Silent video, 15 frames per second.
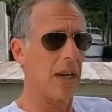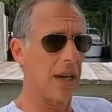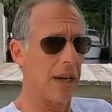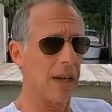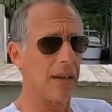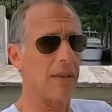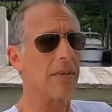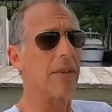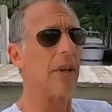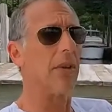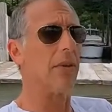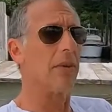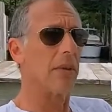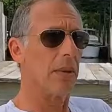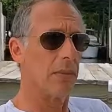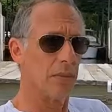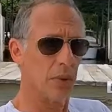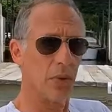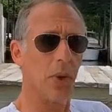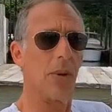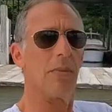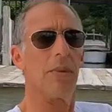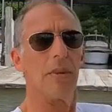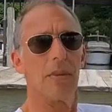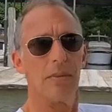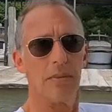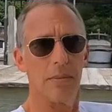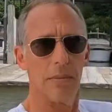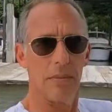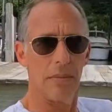absorb
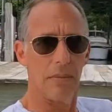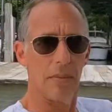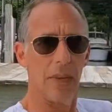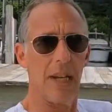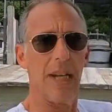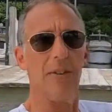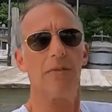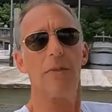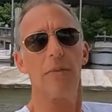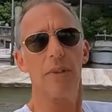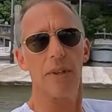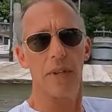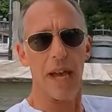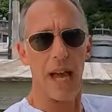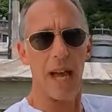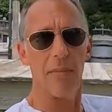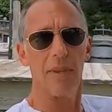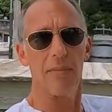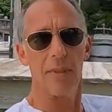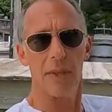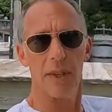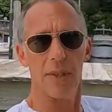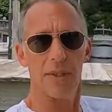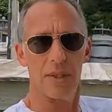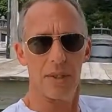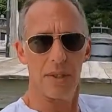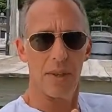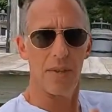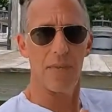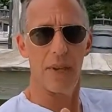the heat from the cabin because
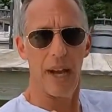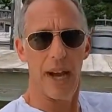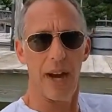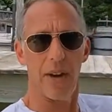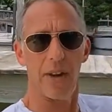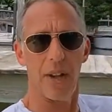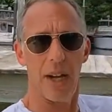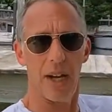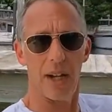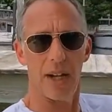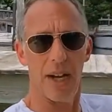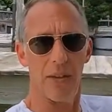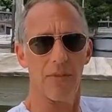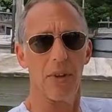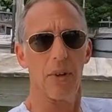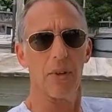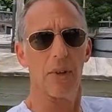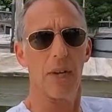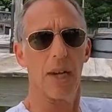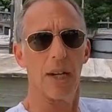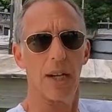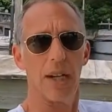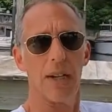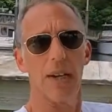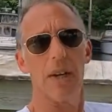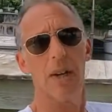of the airflow clog.